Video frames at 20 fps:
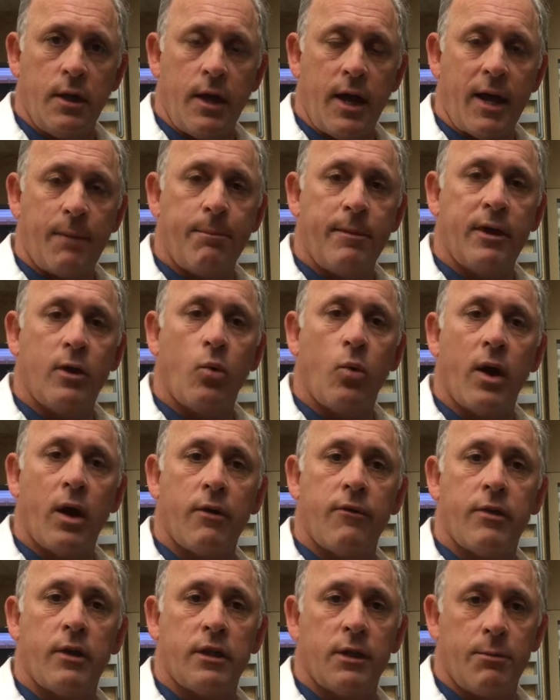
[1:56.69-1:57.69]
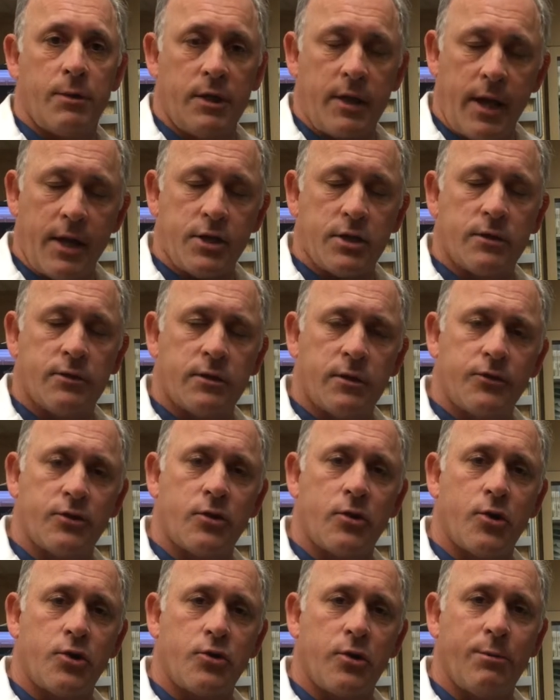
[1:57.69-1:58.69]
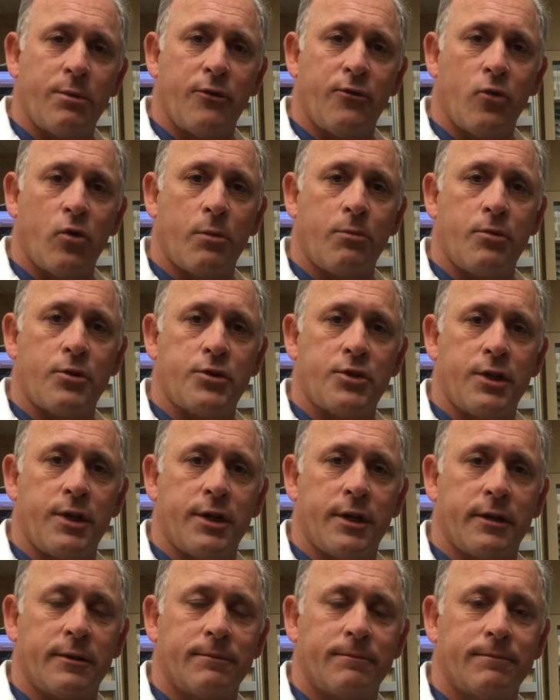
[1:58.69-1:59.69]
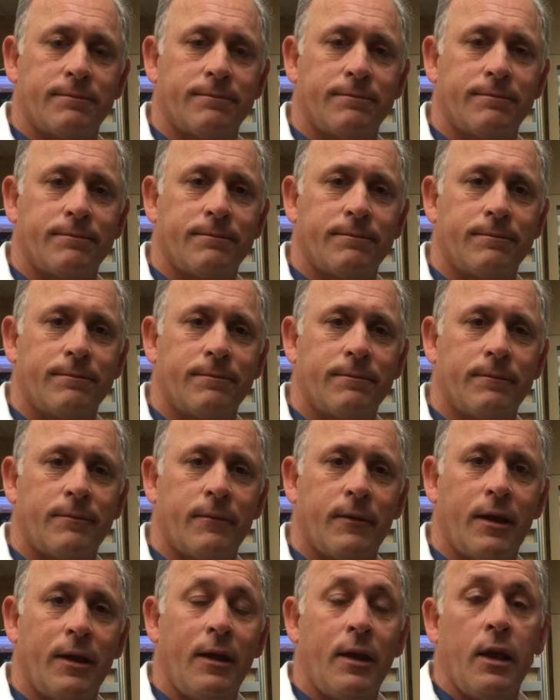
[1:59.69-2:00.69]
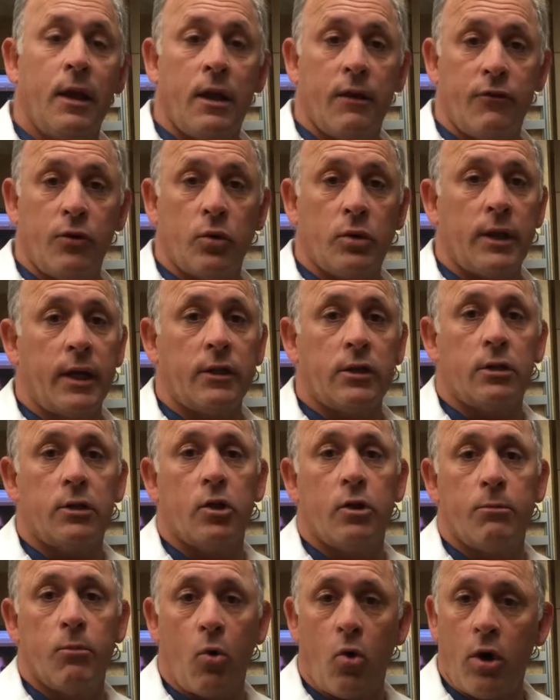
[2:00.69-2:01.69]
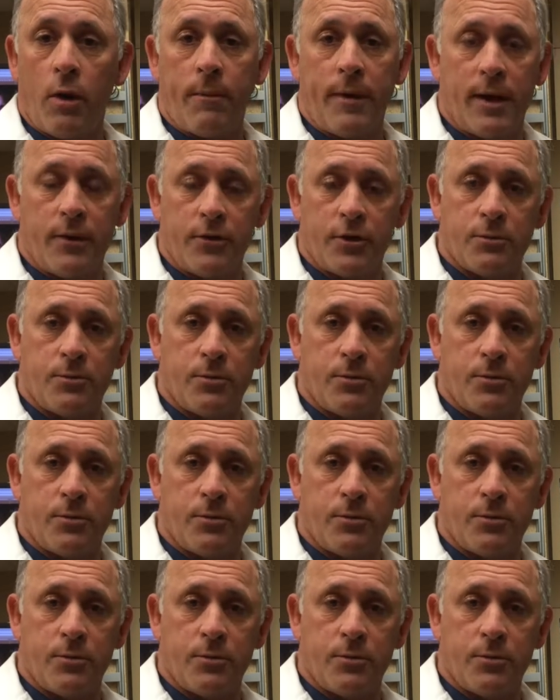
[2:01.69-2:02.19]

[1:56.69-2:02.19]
and be aware of the limitations of surgery before proceeding. If you would like to learn more about this